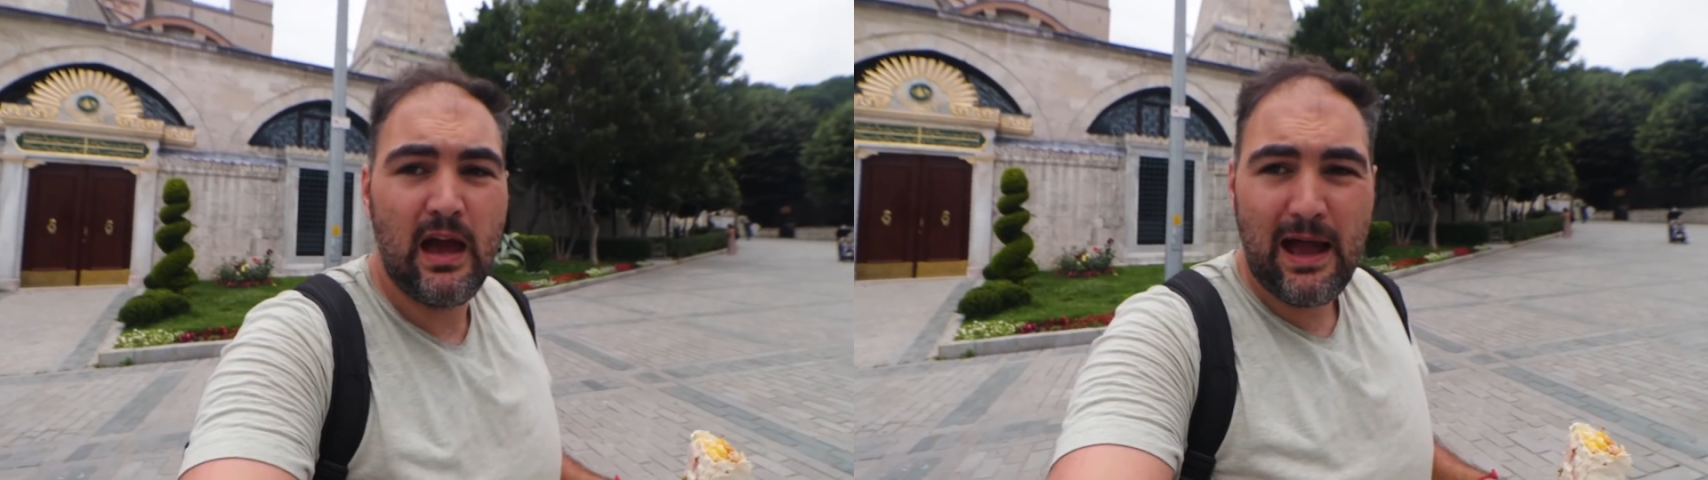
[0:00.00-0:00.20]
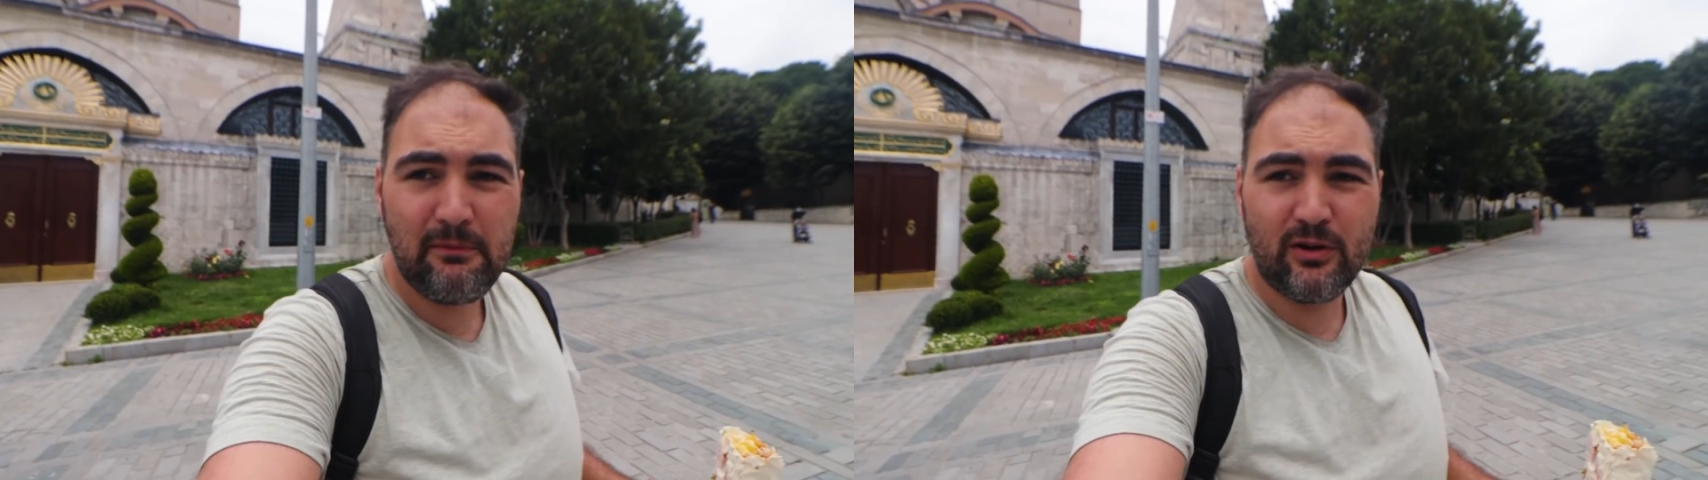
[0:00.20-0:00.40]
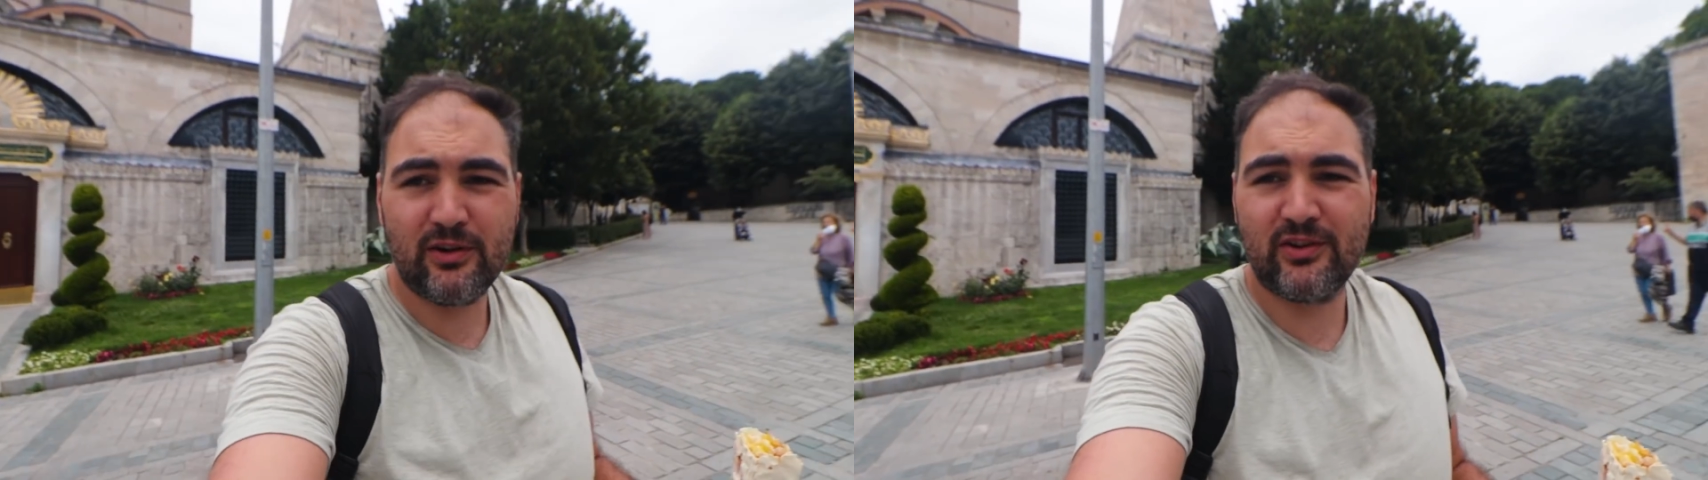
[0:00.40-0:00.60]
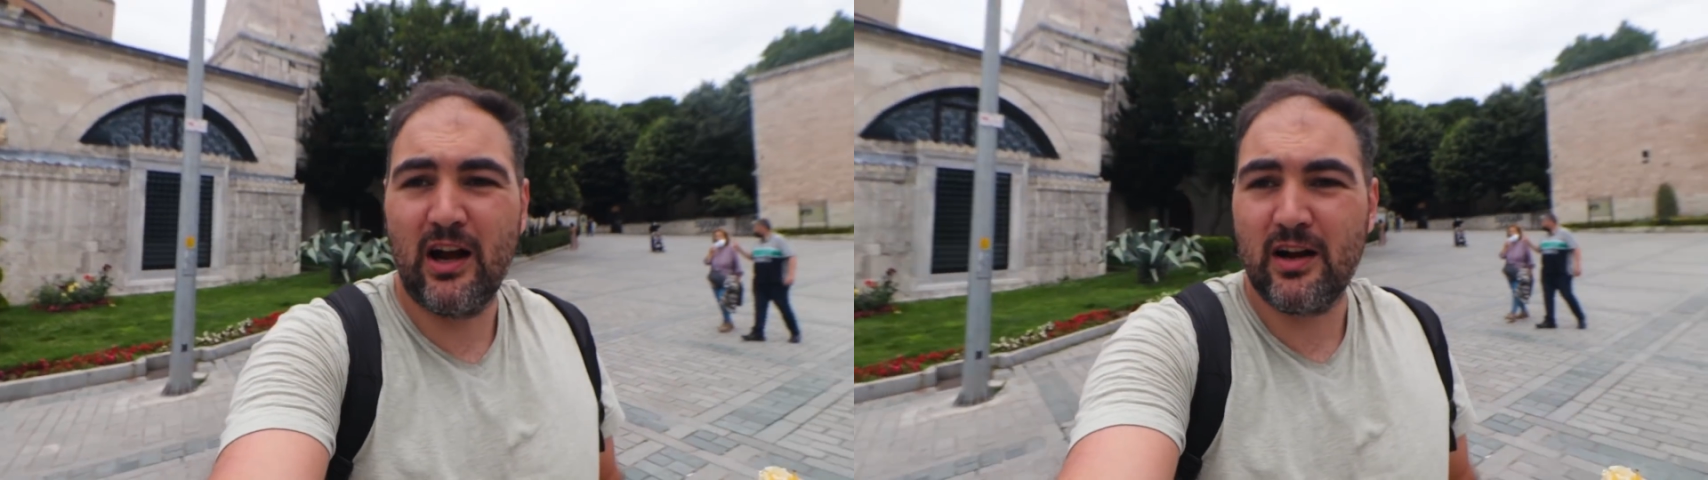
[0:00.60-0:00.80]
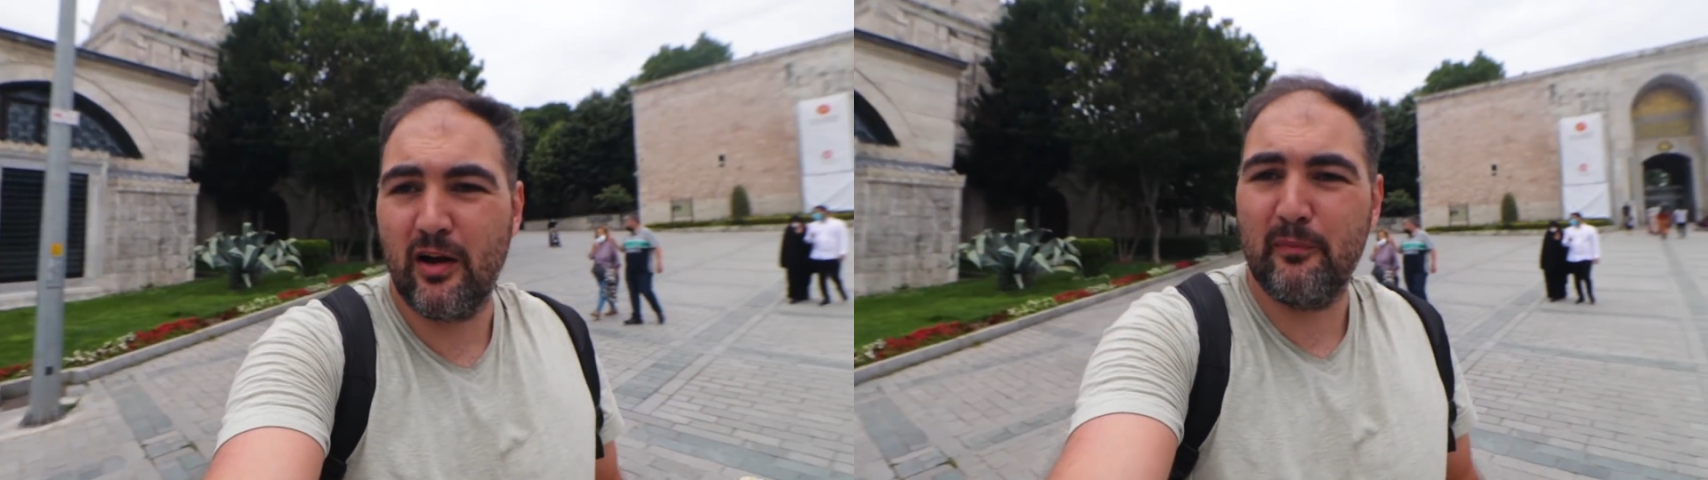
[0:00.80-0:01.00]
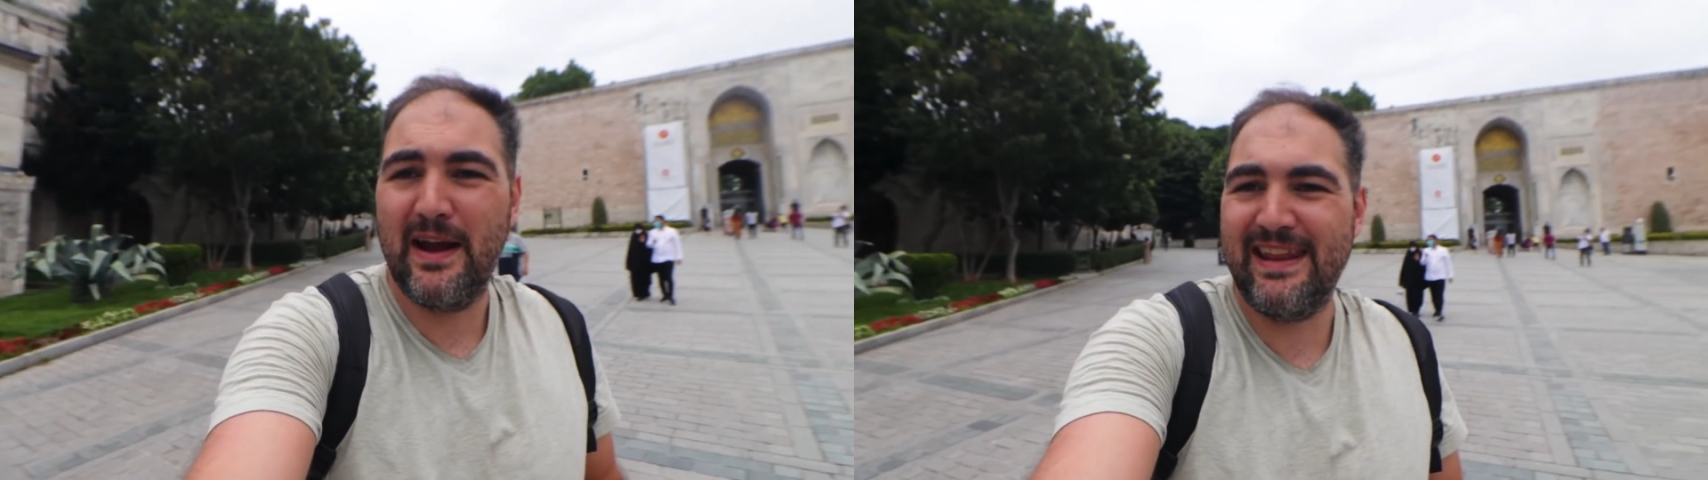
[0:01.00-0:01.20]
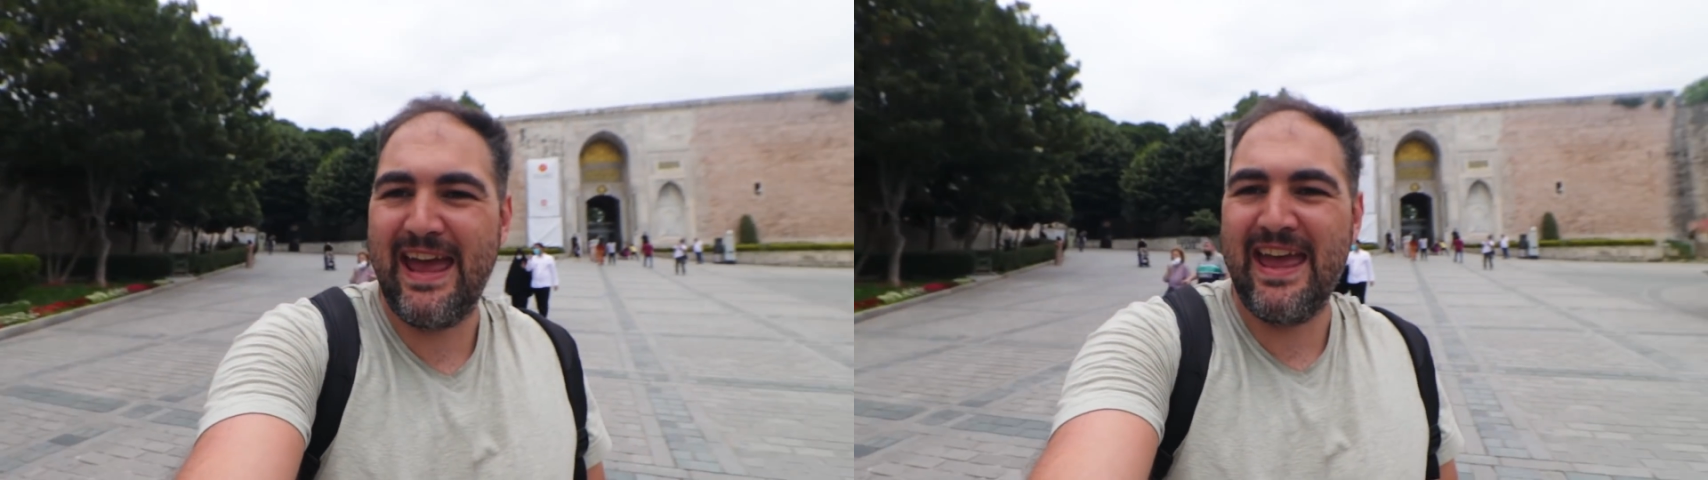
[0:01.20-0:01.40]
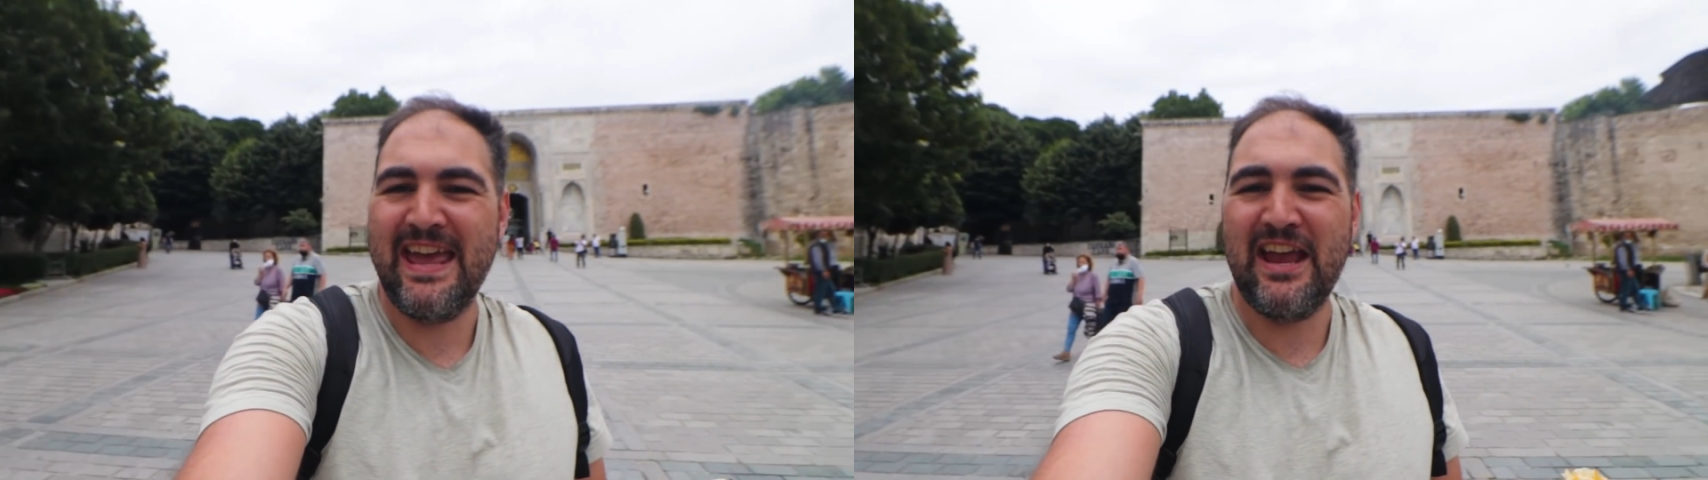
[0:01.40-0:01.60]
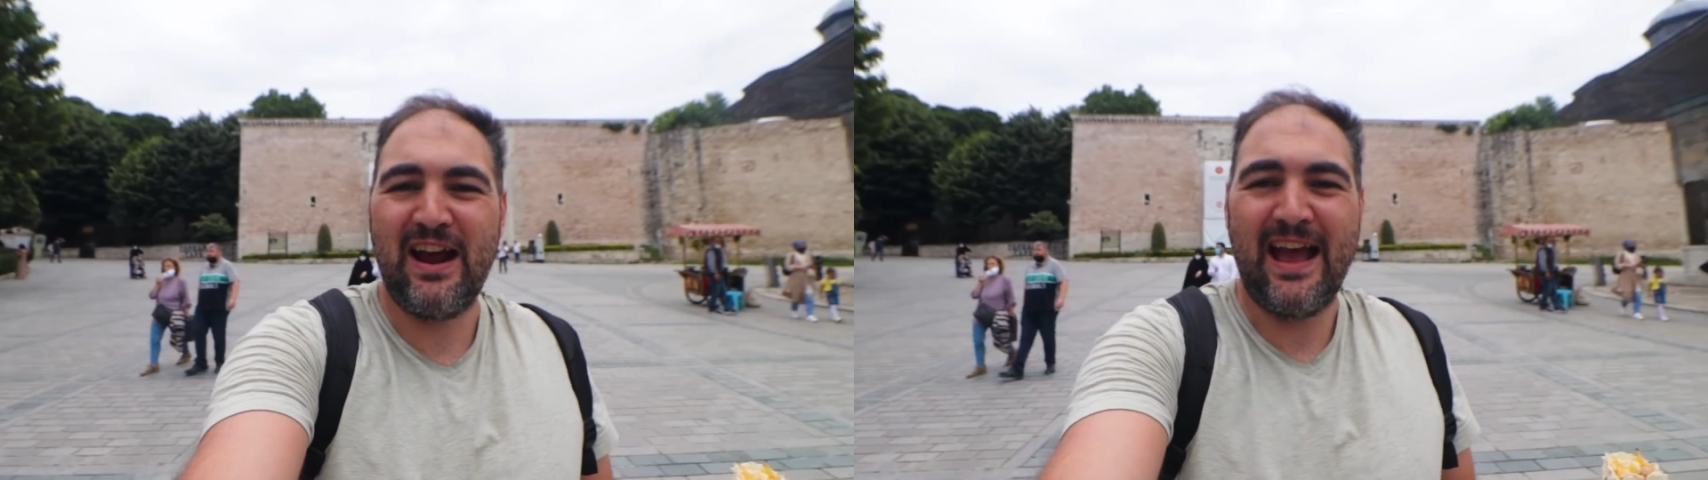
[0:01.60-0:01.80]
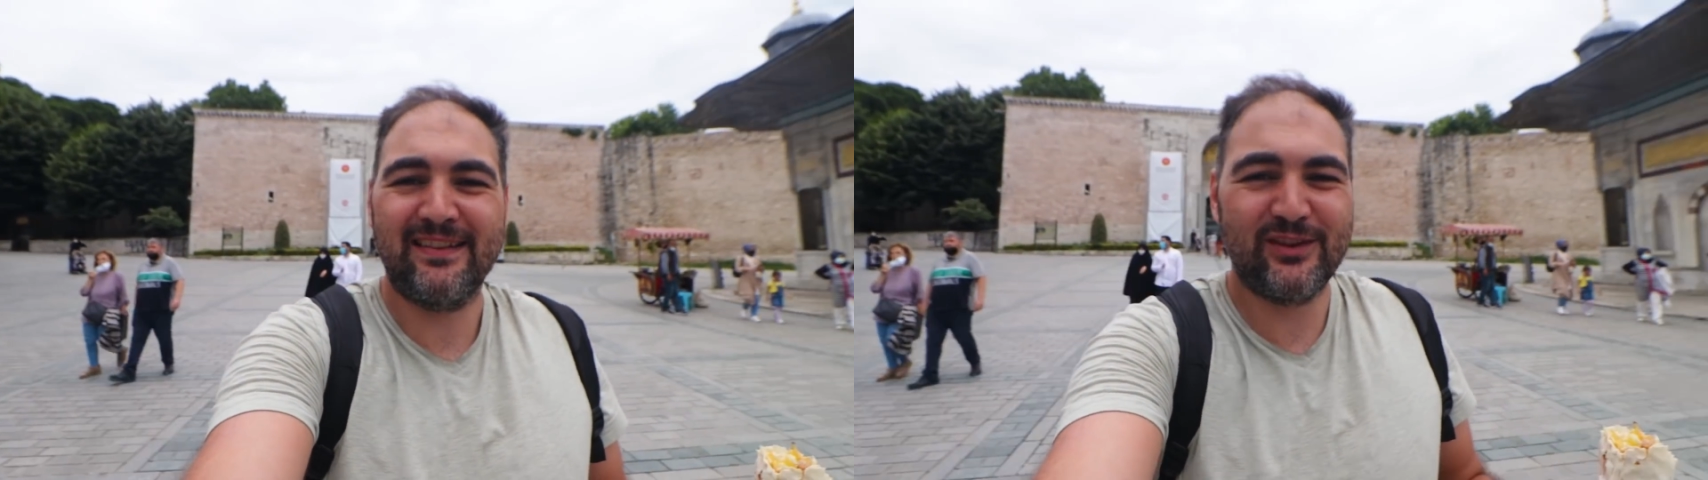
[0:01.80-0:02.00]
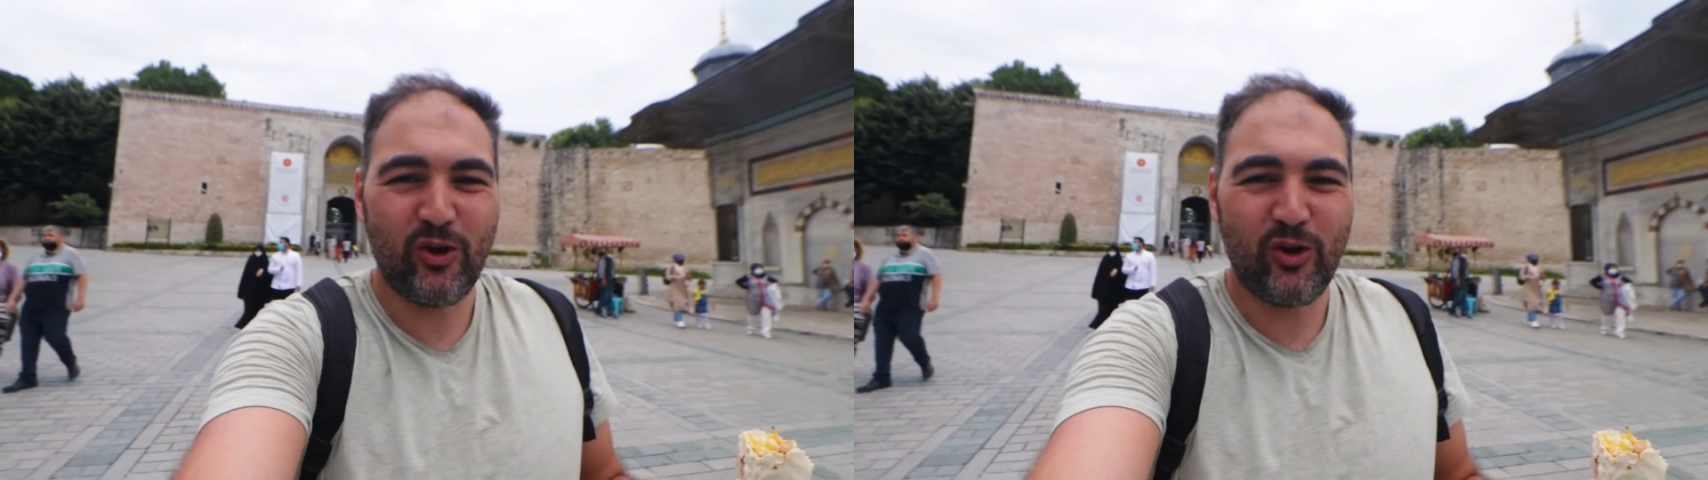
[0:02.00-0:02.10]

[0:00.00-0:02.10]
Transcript: I'm going to start off my day here at